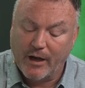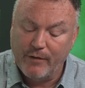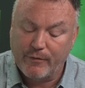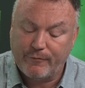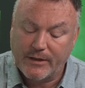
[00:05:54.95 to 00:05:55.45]

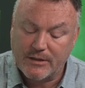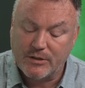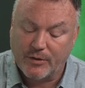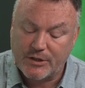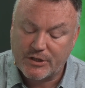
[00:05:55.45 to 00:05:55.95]
over
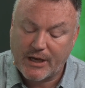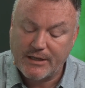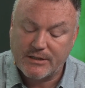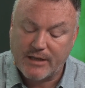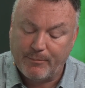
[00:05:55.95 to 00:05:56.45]
fences on his
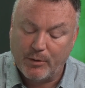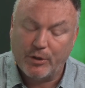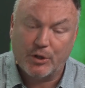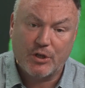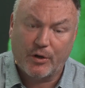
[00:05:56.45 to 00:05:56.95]
chase debut at
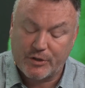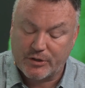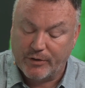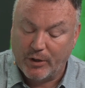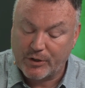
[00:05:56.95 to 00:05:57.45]

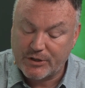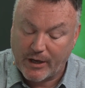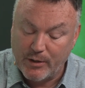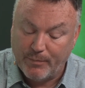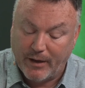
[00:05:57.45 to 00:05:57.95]
Uttoxeter in
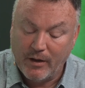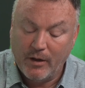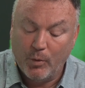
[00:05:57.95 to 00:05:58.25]
October,